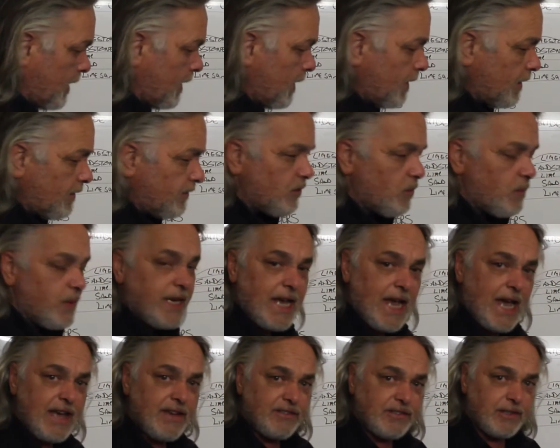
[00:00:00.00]
And so we
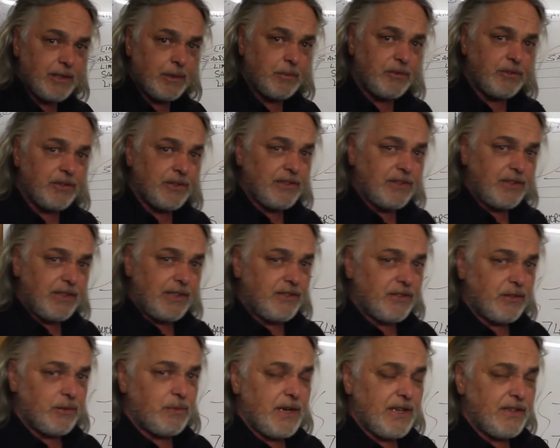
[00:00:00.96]
asked him, since he's
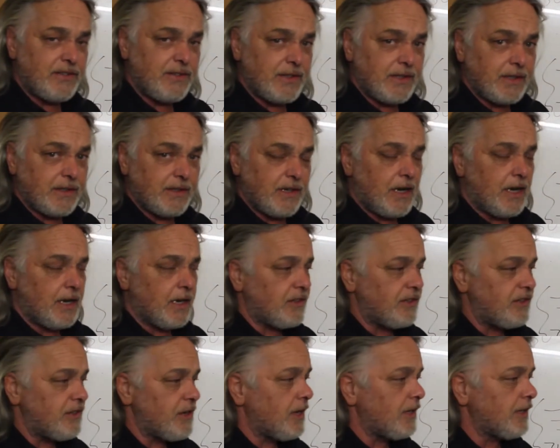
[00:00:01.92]
the resident
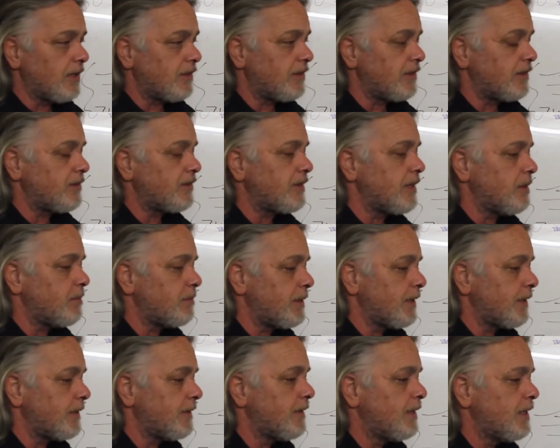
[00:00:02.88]
geologist up
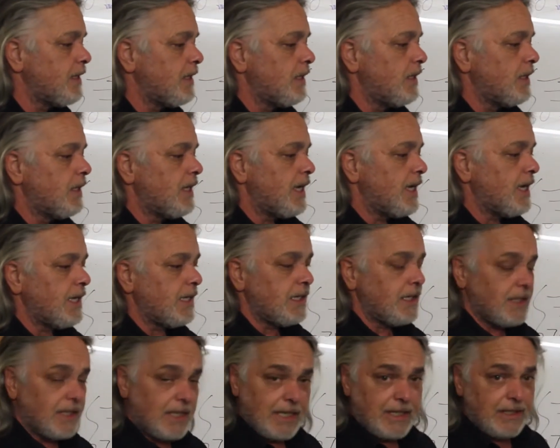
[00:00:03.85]
here, and
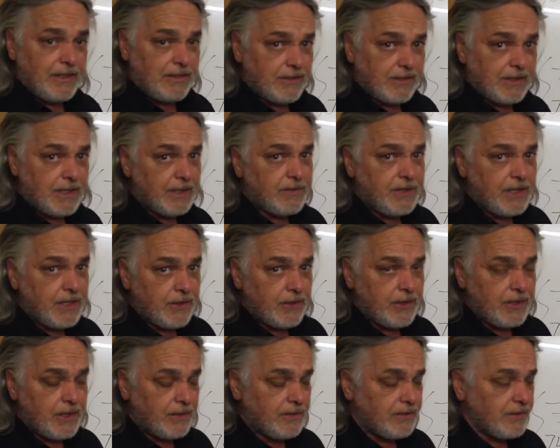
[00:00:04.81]
he's lived here
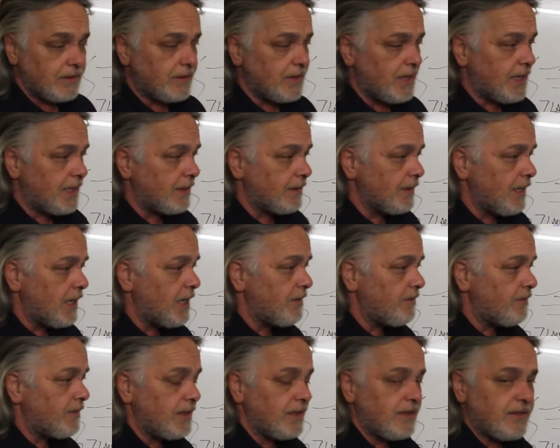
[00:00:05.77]
his entire
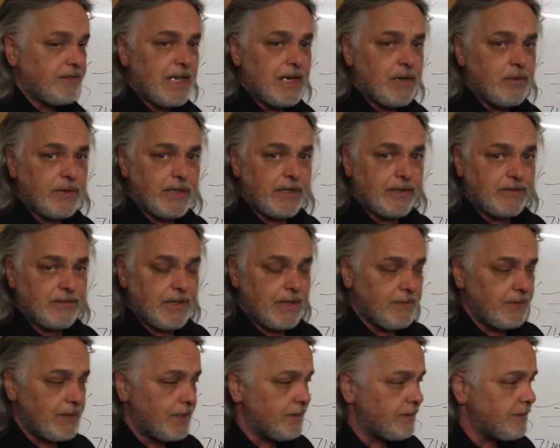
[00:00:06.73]
life, and he's now in his
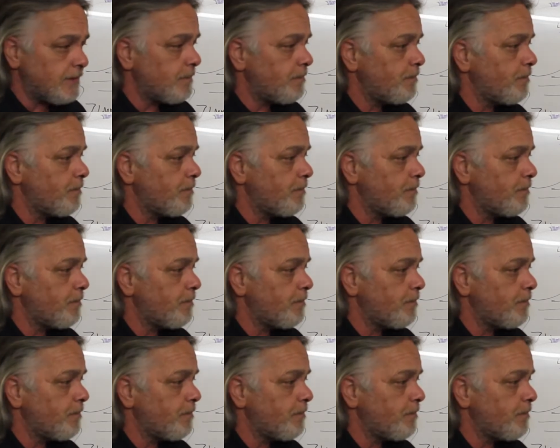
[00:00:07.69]
70s,